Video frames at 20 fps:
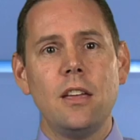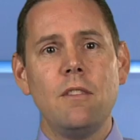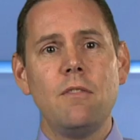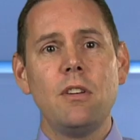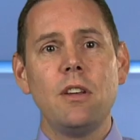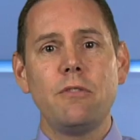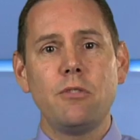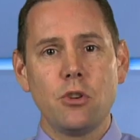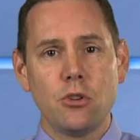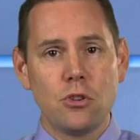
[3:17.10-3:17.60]

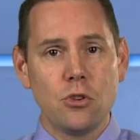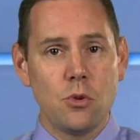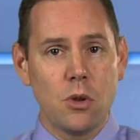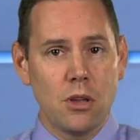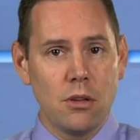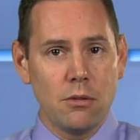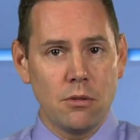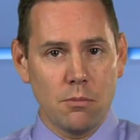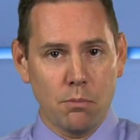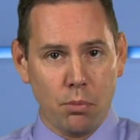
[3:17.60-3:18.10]
Even if you're
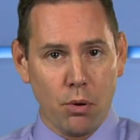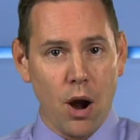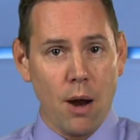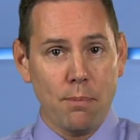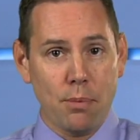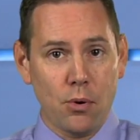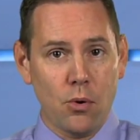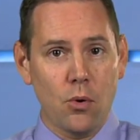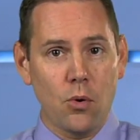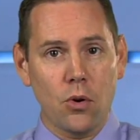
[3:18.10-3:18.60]
doing
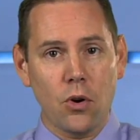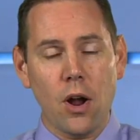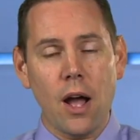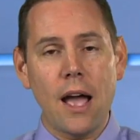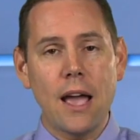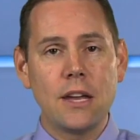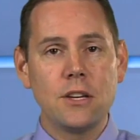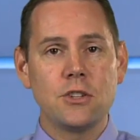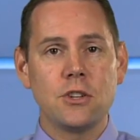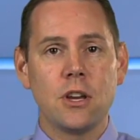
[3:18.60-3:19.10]
proper oral
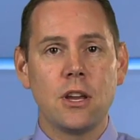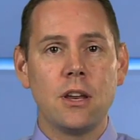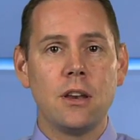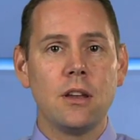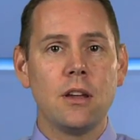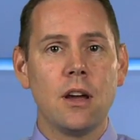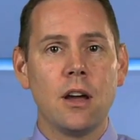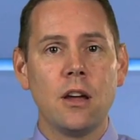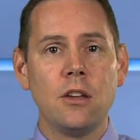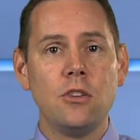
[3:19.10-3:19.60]

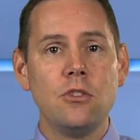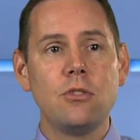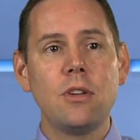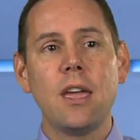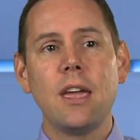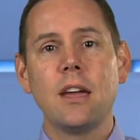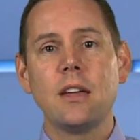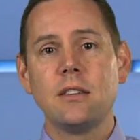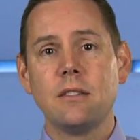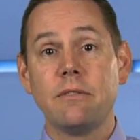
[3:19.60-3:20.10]
hygiene, uh, you
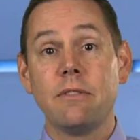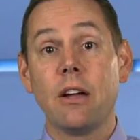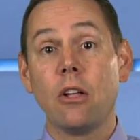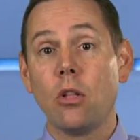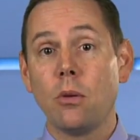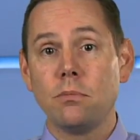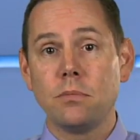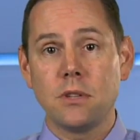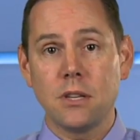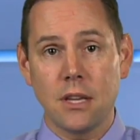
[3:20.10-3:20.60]
can
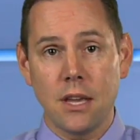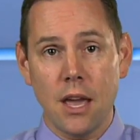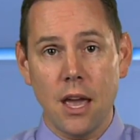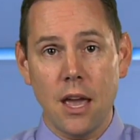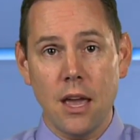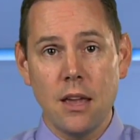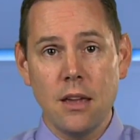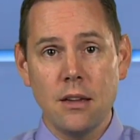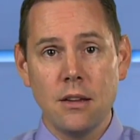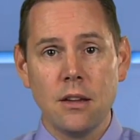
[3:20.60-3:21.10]
develop
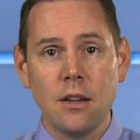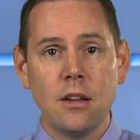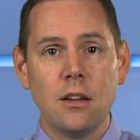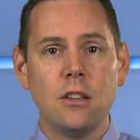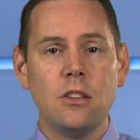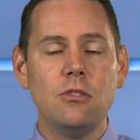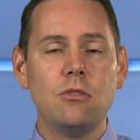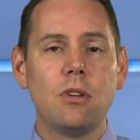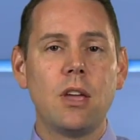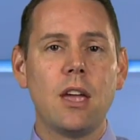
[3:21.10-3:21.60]
decay,
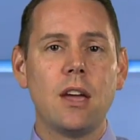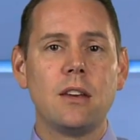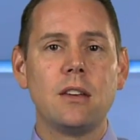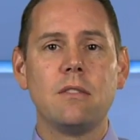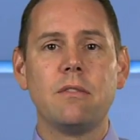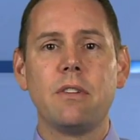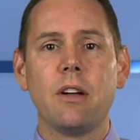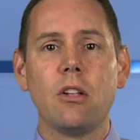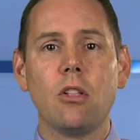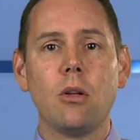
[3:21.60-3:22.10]
you can
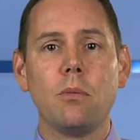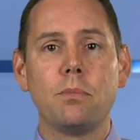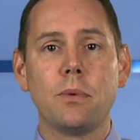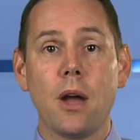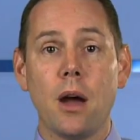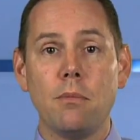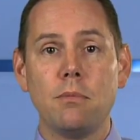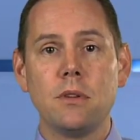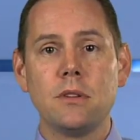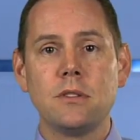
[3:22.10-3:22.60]
develop
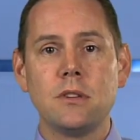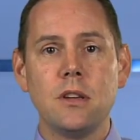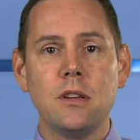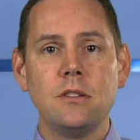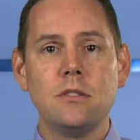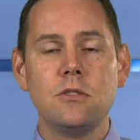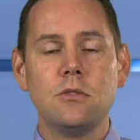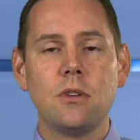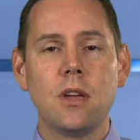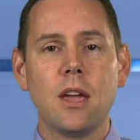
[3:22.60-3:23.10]
gum
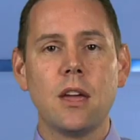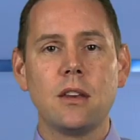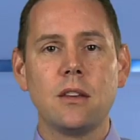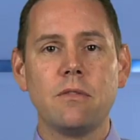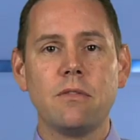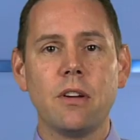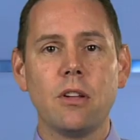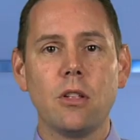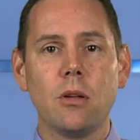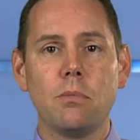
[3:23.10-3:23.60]
disease, you can
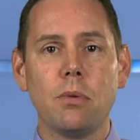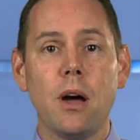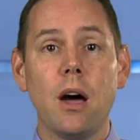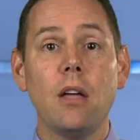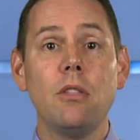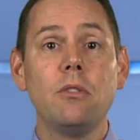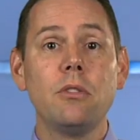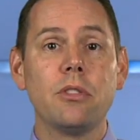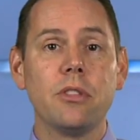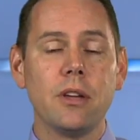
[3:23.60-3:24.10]
develop
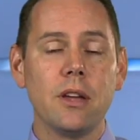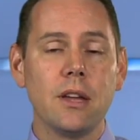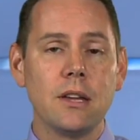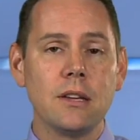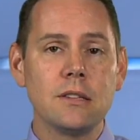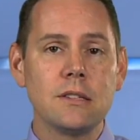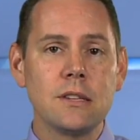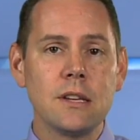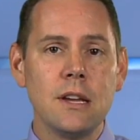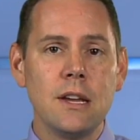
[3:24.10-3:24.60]
other
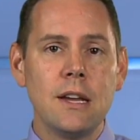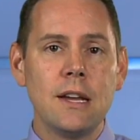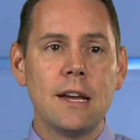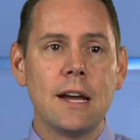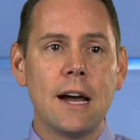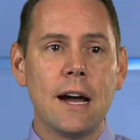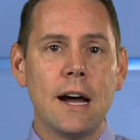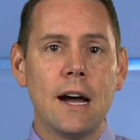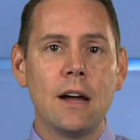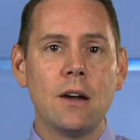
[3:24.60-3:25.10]
things.
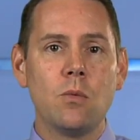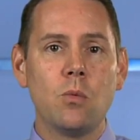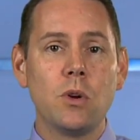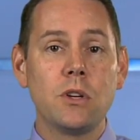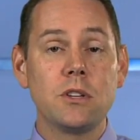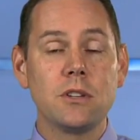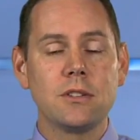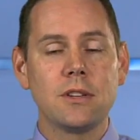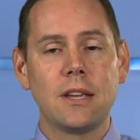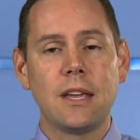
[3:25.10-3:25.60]
Uh,
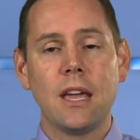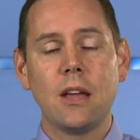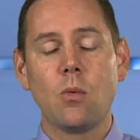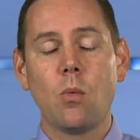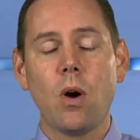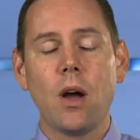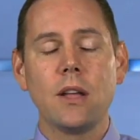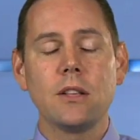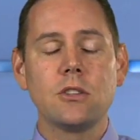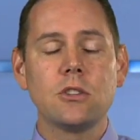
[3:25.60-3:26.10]
which is again
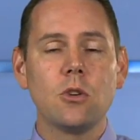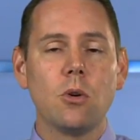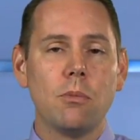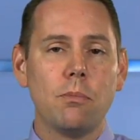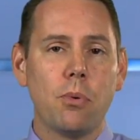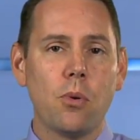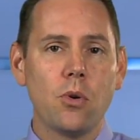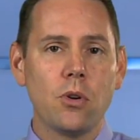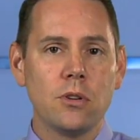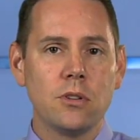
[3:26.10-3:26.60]
why it's so
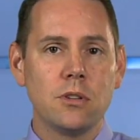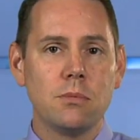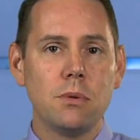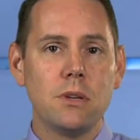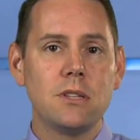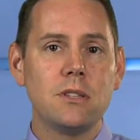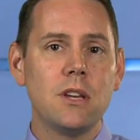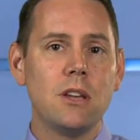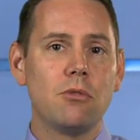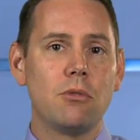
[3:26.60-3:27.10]
important to
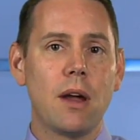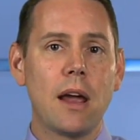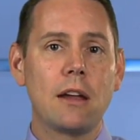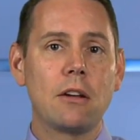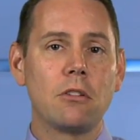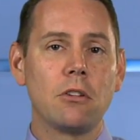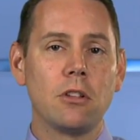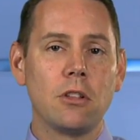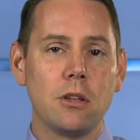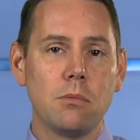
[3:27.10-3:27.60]
be seen
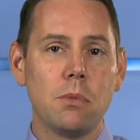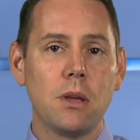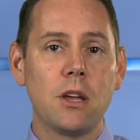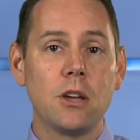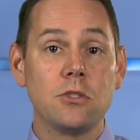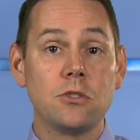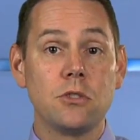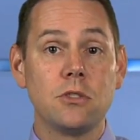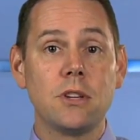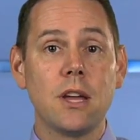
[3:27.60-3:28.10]
regularly
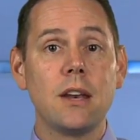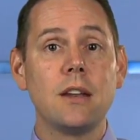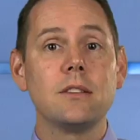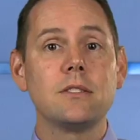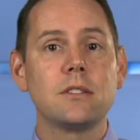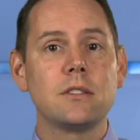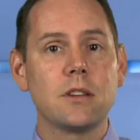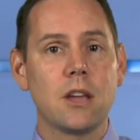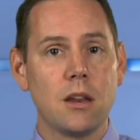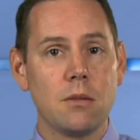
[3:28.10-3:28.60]
because your
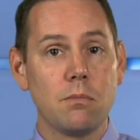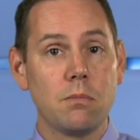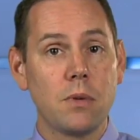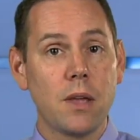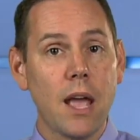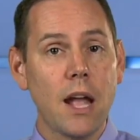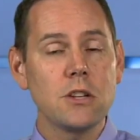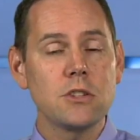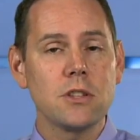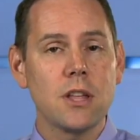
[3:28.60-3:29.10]
dentist can
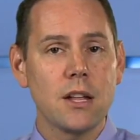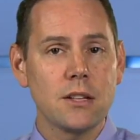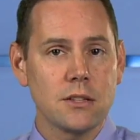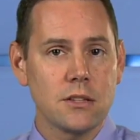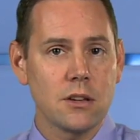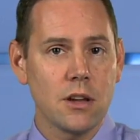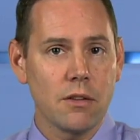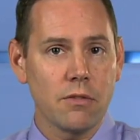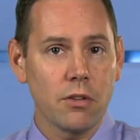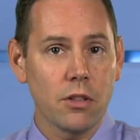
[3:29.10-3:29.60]
catch that
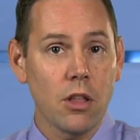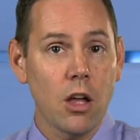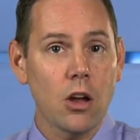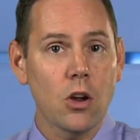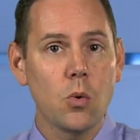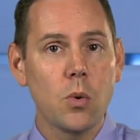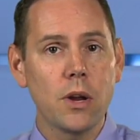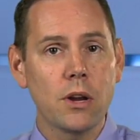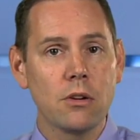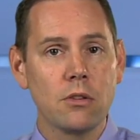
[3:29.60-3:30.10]
stuff a
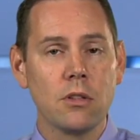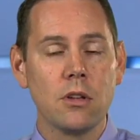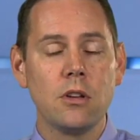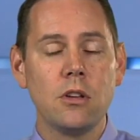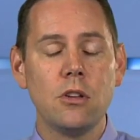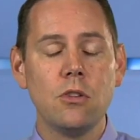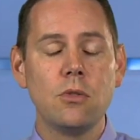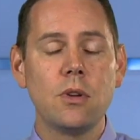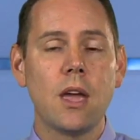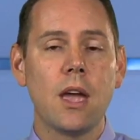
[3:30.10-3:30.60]
lot quicker than
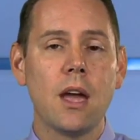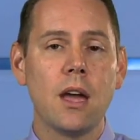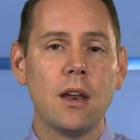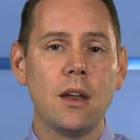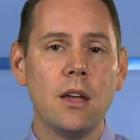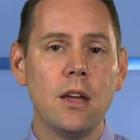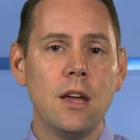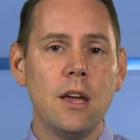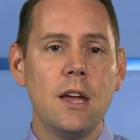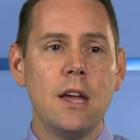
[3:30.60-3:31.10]
you
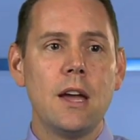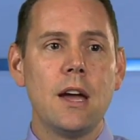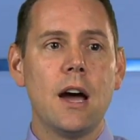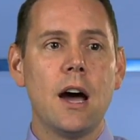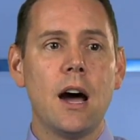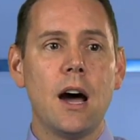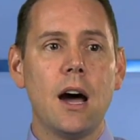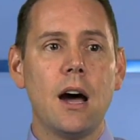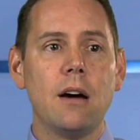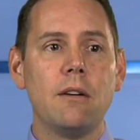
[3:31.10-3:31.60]
can.
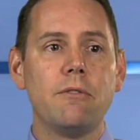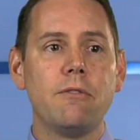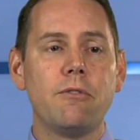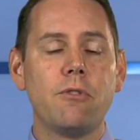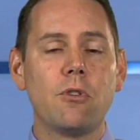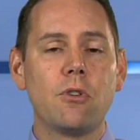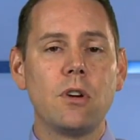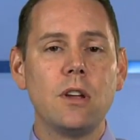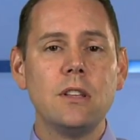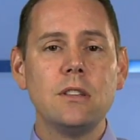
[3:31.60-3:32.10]
Uh,
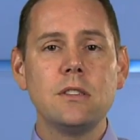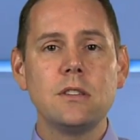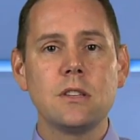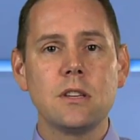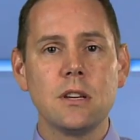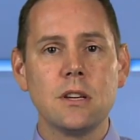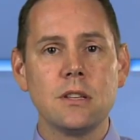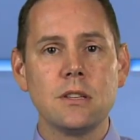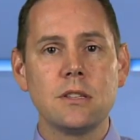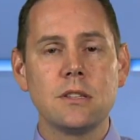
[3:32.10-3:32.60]
for
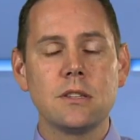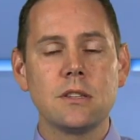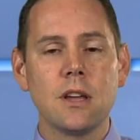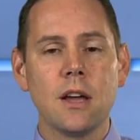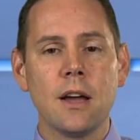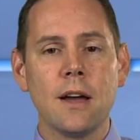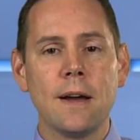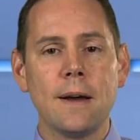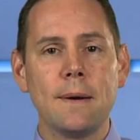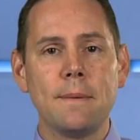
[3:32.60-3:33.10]
instance,
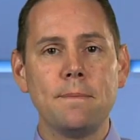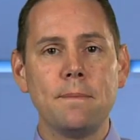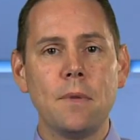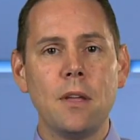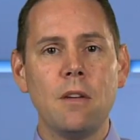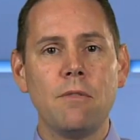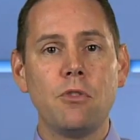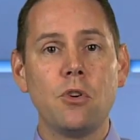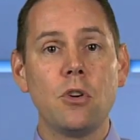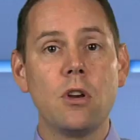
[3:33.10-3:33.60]
um,
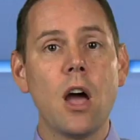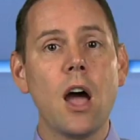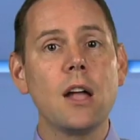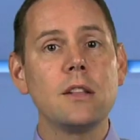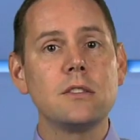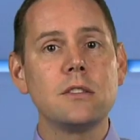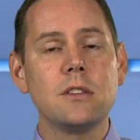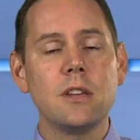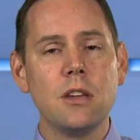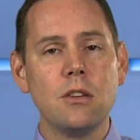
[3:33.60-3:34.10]
if you're
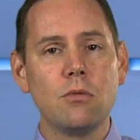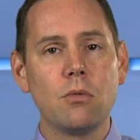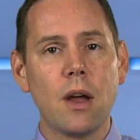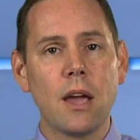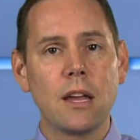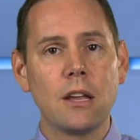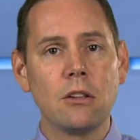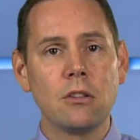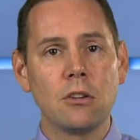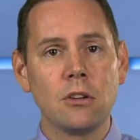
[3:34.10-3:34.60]
not seen
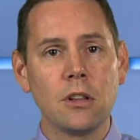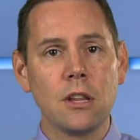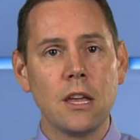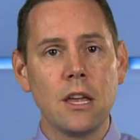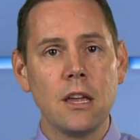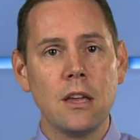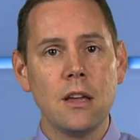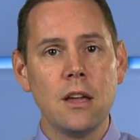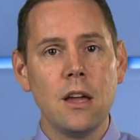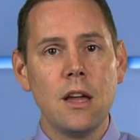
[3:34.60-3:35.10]

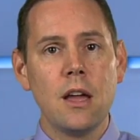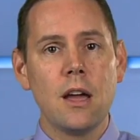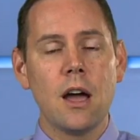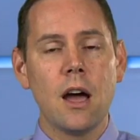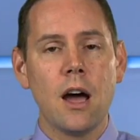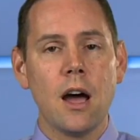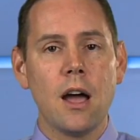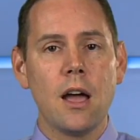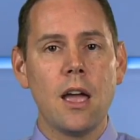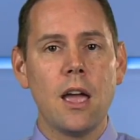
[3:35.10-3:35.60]
regularly
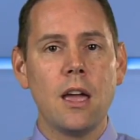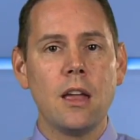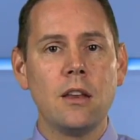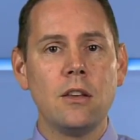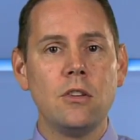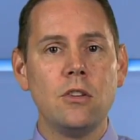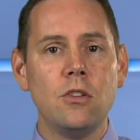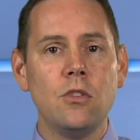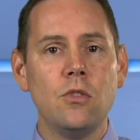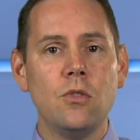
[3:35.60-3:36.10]
uh,
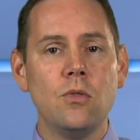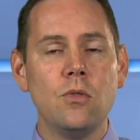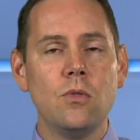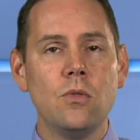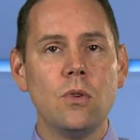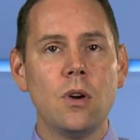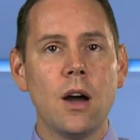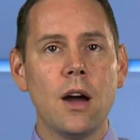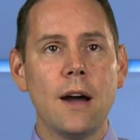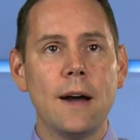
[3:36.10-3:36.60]
and
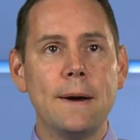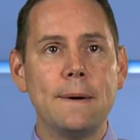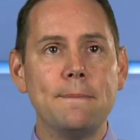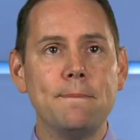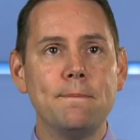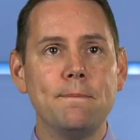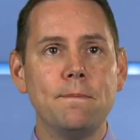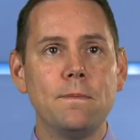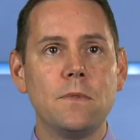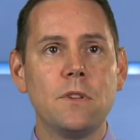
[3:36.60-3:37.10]
you
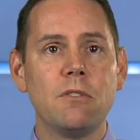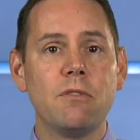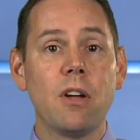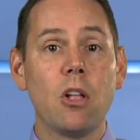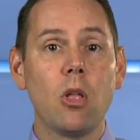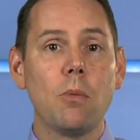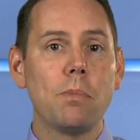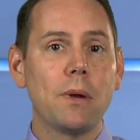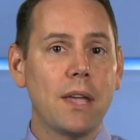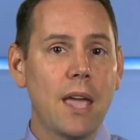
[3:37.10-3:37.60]
um,
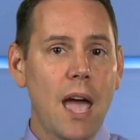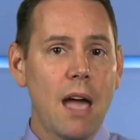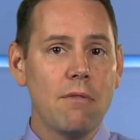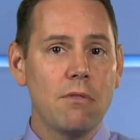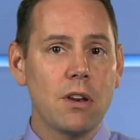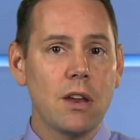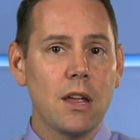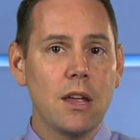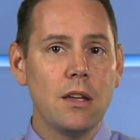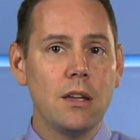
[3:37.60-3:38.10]
develop a
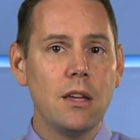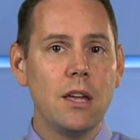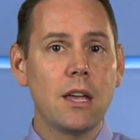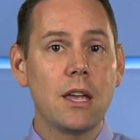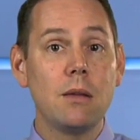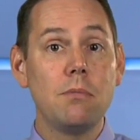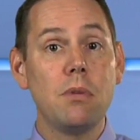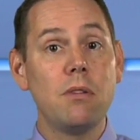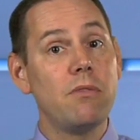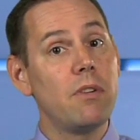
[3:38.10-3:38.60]
cavity,
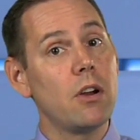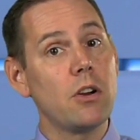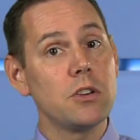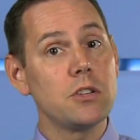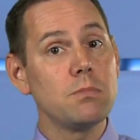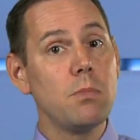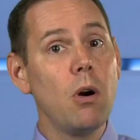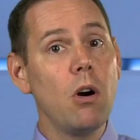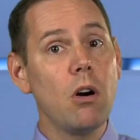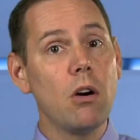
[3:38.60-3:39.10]
it can be very
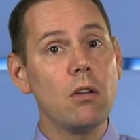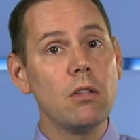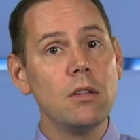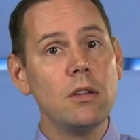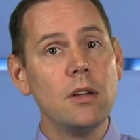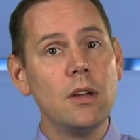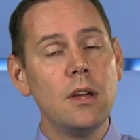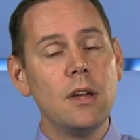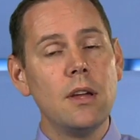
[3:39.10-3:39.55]
small.